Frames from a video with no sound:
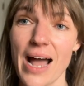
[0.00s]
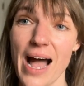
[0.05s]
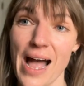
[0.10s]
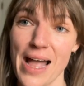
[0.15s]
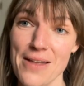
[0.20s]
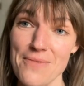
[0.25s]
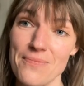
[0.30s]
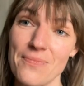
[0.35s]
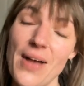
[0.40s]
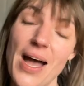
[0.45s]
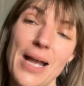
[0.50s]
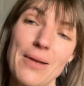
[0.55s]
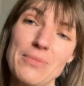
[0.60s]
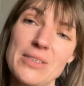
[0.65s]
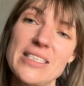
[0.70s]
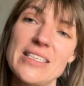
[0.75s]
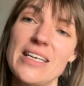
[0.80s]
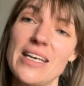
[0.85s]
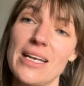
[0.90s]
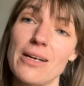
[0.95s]
I'm
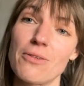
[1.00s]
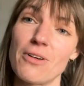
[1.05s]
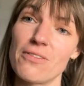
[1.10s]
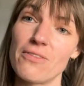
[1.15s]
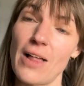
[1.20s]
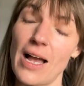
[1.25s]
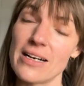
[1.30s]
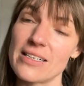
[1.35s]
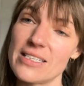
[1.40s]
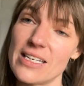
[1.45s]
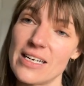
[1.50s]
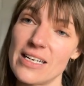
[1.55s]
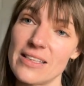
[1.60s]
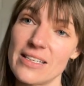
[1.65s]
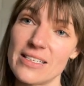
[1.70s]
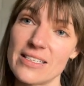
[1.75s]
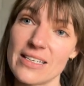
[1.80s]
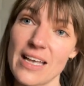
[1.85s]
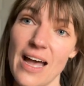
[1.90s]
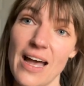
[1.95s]
seeing reflected in
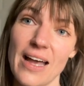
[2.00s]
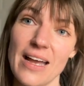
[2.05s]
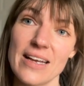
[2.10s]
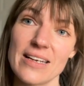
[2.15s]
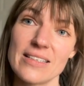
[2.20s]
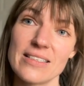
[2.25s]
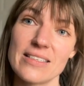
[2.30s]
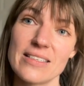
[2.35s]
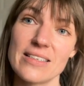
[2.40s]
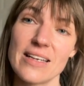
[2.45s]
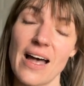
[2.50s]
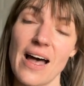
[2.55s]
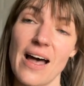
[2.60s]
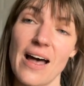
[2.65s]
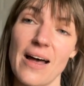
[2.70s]
the skies.